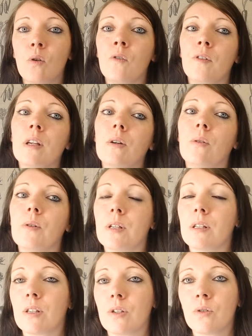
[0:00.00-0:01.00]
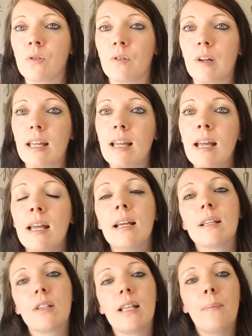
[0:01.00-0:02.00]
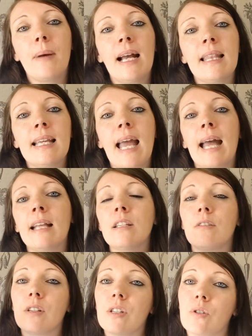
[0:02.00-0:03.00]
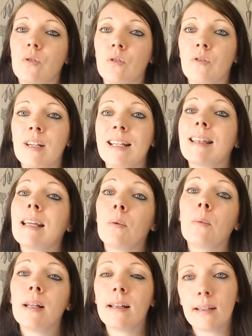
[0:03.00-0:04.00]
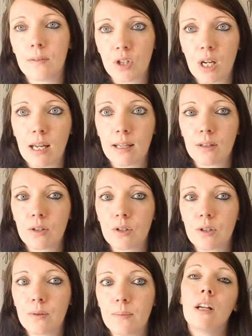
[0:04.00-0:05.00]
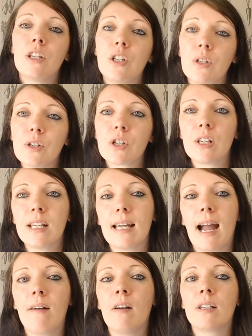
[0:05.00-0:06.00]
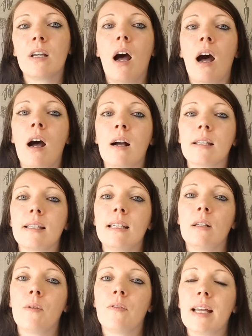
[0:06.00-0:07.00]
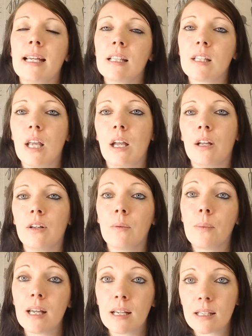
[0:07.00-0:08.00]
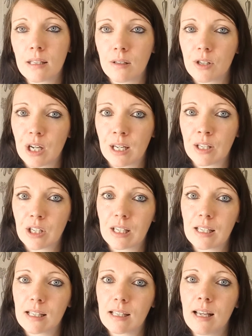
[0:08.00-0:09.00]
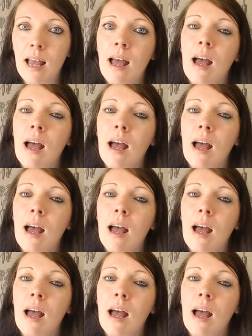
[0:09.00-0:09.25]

over the course of the story, so that by the end of the story they will have changed. Usually character arcs deal with internal personal changes.